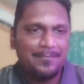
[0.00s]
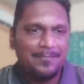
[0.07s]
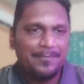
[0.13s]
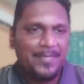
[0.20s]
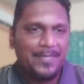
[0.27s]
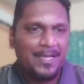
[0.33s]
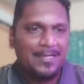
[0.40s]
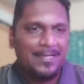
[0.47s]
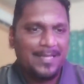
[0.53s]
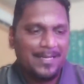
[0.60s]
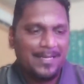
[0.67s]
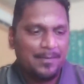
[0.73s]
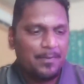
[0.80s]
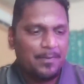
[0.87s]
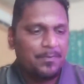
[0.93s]
And they
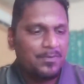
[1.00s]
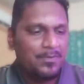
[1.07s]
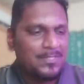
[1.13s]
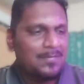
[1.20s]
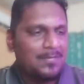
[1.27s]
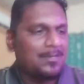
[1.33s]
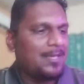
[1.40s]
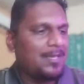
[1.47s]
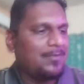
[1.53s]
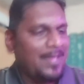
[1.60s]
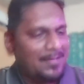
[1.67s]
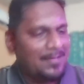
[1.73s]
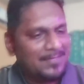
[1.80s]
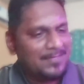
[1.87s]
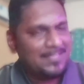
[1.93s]
had a proposal, okay, we
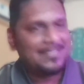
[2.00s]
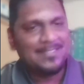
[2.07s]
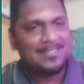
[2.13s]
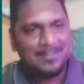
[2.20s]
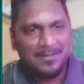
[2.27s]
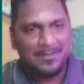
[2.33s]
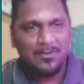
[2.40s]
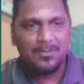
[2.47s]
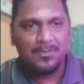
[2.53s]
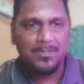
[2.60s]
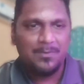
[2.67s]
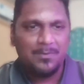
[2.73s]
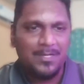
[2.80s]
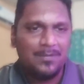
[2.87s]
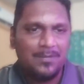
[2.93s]
have this course
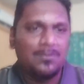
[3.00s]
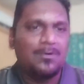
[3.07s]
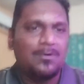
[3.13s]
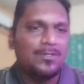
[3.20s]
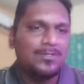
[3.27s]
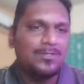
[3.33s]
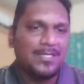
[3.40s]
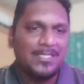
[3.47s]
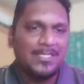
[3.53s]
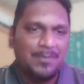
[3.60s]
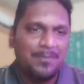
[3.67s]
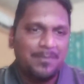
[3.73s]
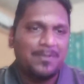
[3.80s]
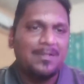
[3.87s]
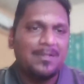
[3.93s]
we want to go on, train these
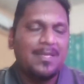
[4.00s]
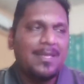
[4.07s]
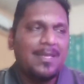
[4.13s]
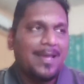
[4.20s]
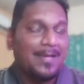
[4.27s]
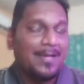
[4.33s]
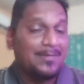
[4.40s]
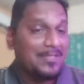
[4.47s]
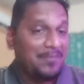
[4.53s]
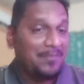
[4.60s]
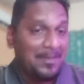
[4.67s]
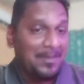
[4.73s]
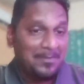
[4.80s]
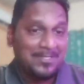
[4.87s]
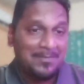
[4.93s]
people. And it was a
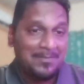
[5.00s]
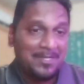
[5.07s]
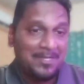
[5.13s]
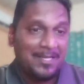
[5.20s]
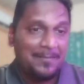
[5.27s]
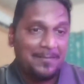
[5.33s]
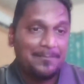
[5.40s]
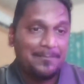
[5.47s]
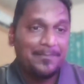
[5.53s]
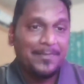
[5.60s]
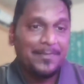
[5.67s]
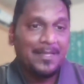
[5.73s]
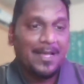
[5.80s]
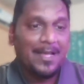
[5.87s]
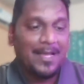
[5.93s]
fair amount of money.
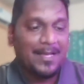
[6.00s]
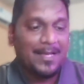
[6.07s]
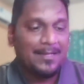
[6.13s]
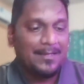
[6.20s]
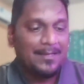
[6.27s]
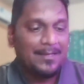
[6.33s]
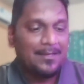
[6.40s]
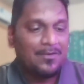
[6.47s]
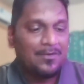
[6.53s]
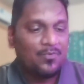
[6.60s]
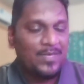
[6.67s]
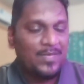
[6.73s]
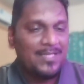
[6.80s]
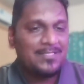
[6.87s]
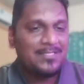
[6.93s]
And
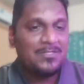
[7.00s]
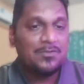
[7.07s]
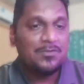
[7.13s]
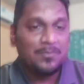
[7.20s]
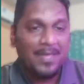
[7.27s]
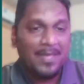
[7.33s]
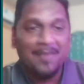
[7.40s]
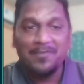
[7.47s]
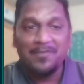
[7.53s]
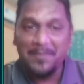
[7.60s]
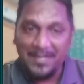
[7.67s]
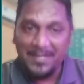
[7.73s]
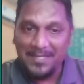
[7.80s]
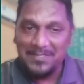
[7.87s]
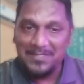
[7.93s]

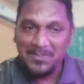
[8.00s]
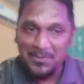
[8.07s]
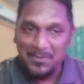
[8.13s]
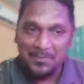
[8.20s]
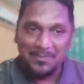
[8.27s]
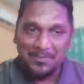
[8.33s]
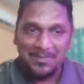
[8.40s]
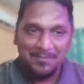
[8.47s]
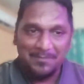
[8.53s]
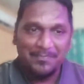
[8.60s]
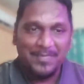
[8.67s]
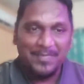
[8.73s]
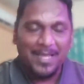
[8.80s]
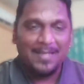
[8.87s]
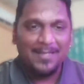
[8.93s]
everybody assumed
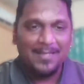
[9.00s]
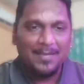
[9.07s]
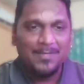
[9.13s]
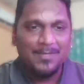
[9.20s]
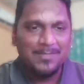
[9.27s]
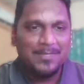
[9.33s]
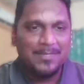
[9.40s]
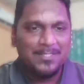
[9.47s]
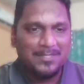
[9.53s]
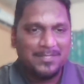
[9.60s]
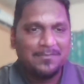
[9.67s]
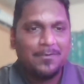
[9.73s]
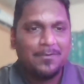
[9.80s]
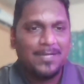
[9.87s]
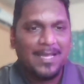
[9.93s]
that there was budget
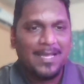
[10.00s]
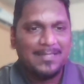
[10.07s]
for that.